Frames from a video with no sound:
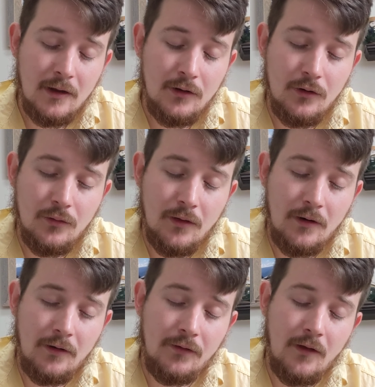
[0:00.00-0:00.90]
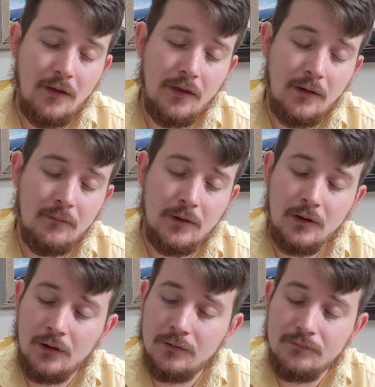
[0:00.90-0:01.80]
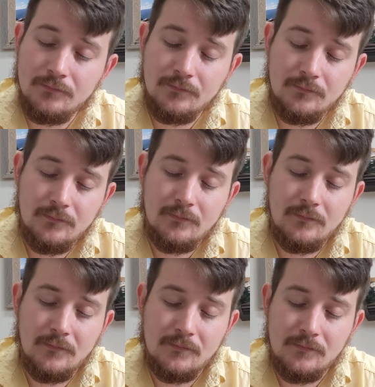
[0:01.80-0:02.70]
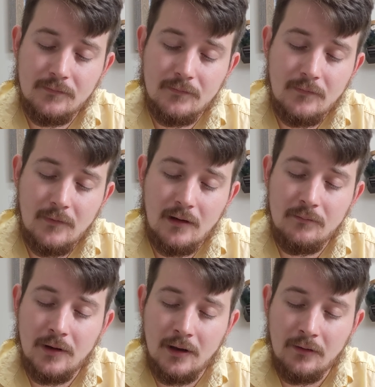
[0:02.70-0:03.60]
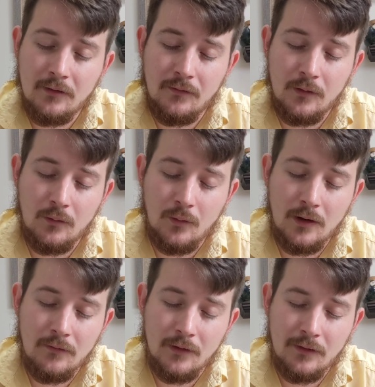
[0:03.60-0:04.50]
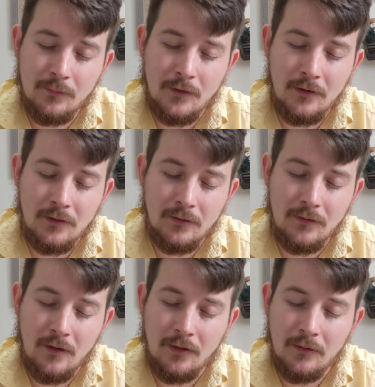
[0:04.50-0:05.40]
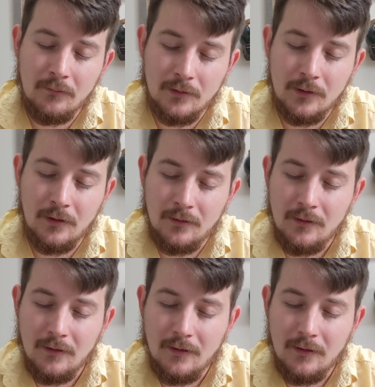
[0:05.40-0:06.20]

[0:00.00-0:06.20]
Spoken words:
in you there is nothing but good, and because of you we have experienced nothing but good.